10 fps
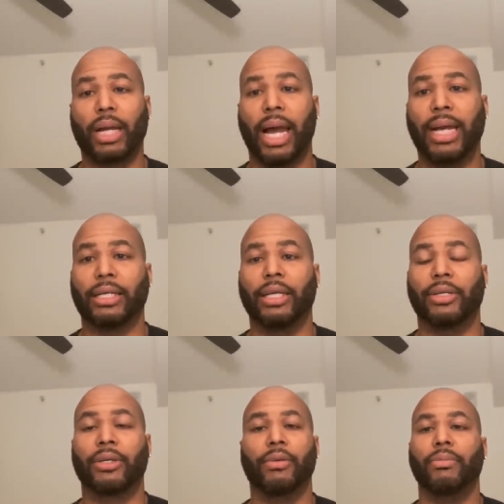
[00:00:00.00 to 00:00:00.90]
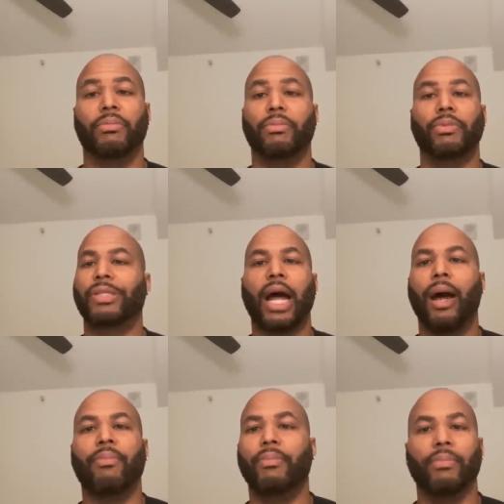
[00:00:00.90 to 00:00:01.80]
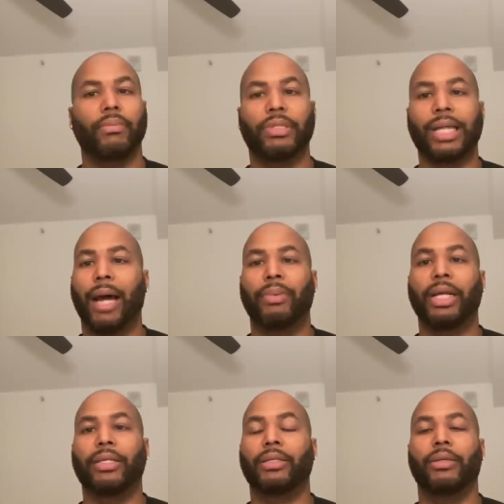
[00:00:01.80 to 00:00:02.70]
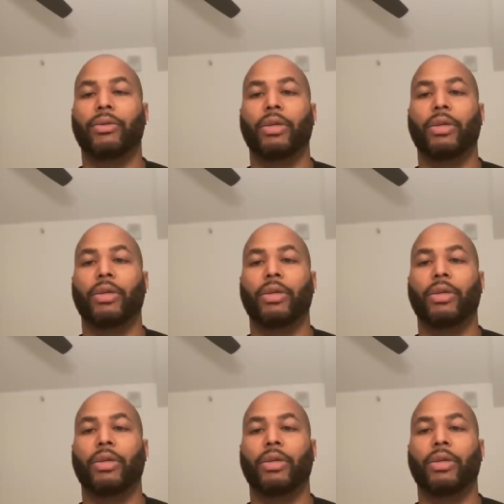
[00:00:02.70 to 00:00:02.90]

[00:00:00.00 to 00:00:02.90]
guys, is stop, stop this,